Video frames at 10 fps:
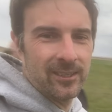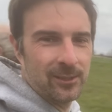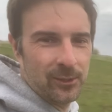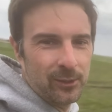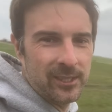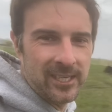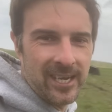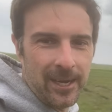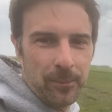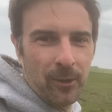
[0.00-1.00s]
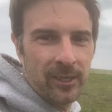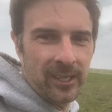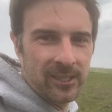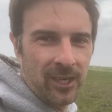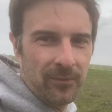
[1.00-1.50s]
to said teleport,
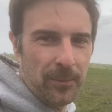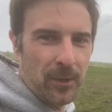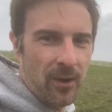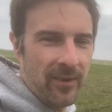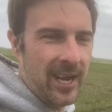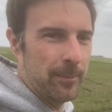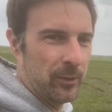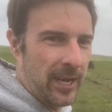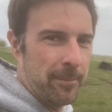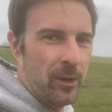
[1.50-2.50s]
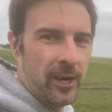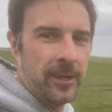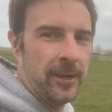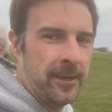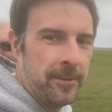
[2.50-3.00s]
because that's the only thing we've got available down mine,
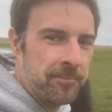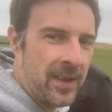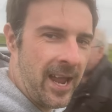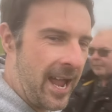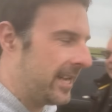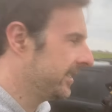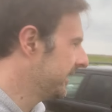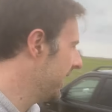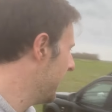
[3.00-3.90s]
and